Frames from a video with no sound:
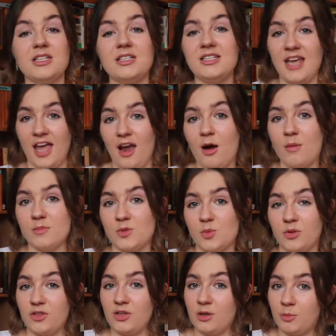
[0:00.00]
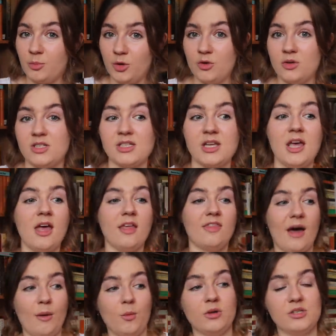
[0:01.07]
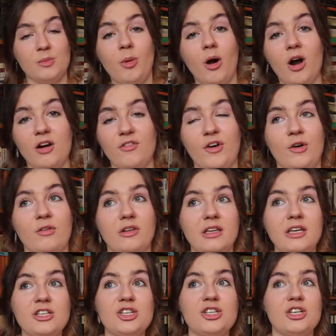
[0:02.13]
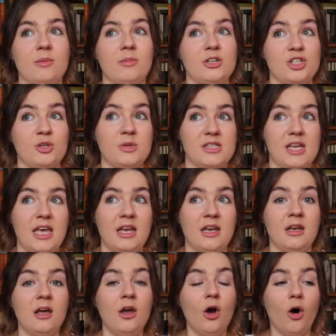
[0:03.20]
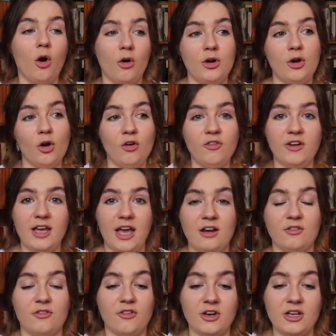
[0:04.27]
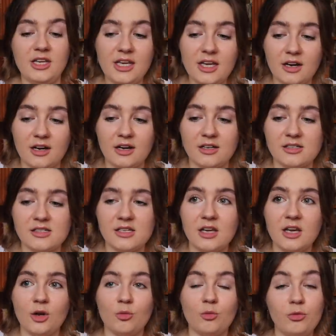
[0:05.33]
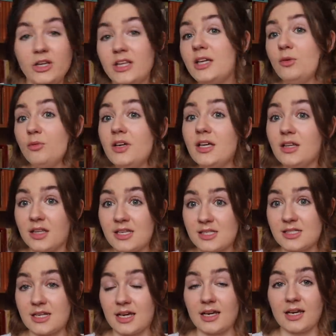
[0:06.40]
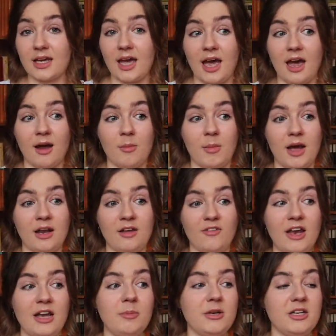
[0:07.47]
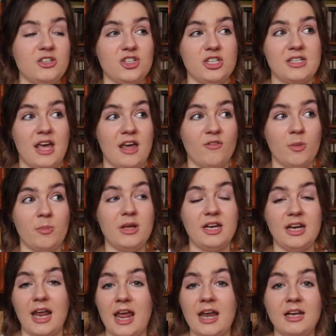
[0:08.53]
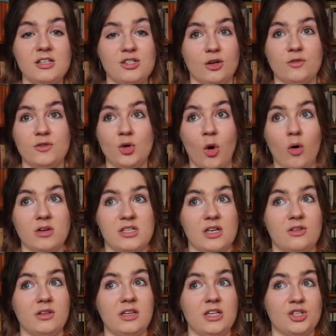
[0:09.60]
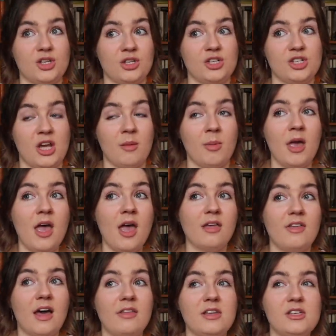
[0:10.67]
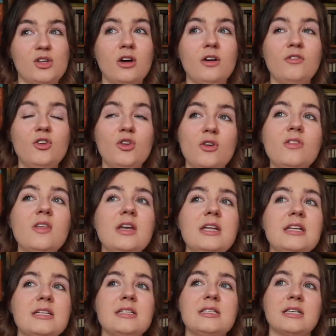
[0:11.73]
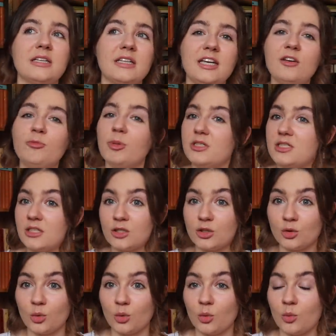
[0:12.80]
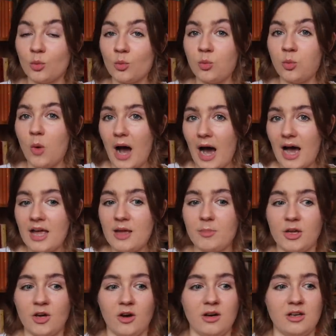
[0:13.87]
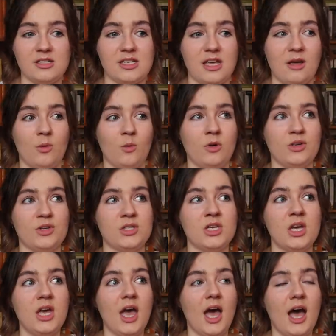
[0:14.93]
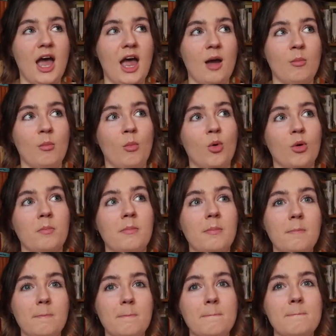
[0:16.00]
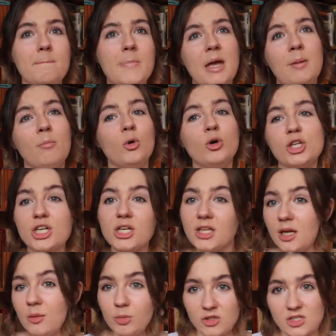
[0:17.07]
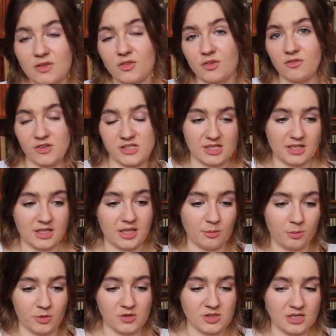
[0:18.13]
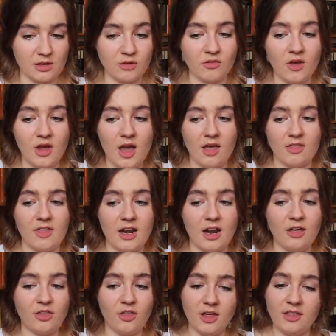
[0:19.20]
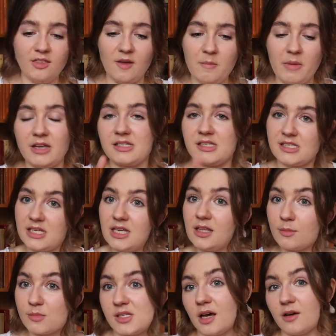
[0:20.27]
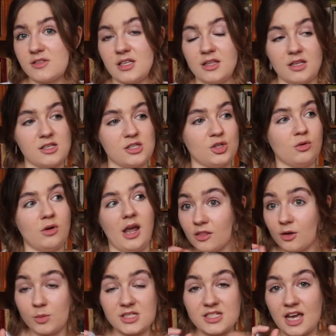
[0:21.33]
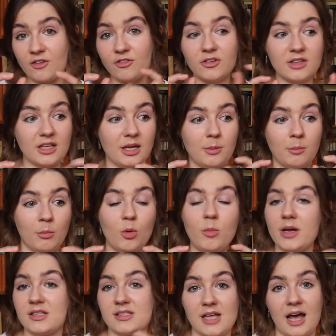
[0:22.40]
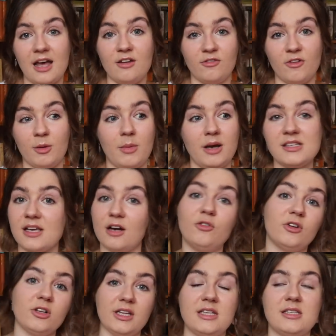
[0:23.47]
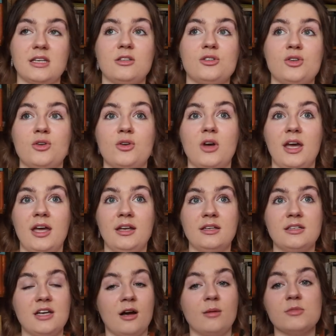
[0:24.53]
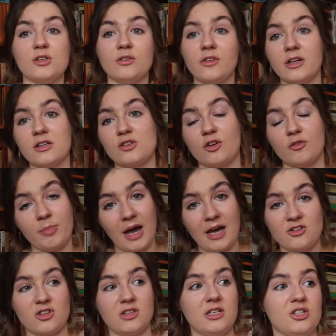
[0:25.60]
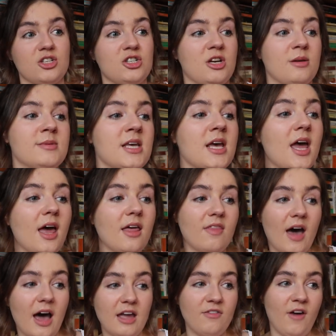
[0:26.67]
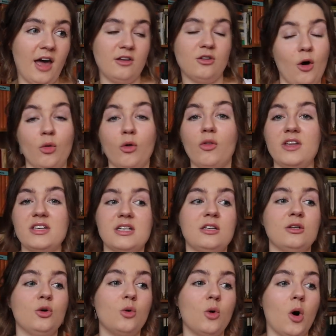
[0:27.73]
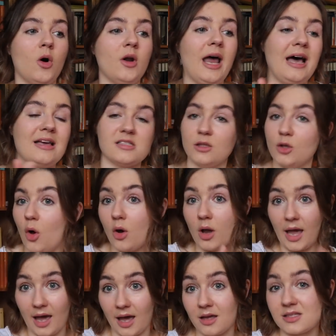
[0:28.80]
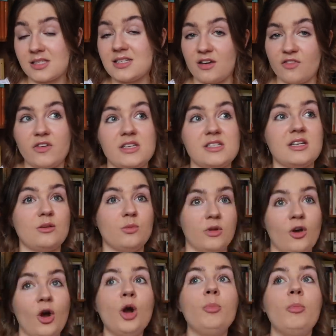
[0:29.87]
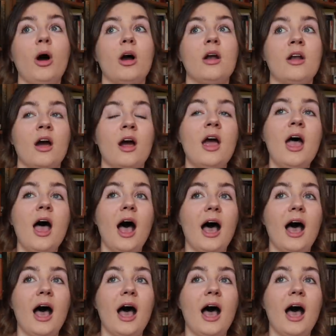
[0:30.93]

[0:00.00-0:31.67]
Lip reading: to terms with the abuse that was a part of her relationship that she was in on and off again for years really realistic. And if anybody's just ever been in any sort of toxic relationship that they sort of knew they needed to leave but didn't know why, because it was more emotionally abusive than physically abusive, then I think they might see themselves in this story. There was definitely moments that I found myself relating to in terms of like sort of past relationships that I've had, although they didn't go on as long as Tiffy's did with her partner.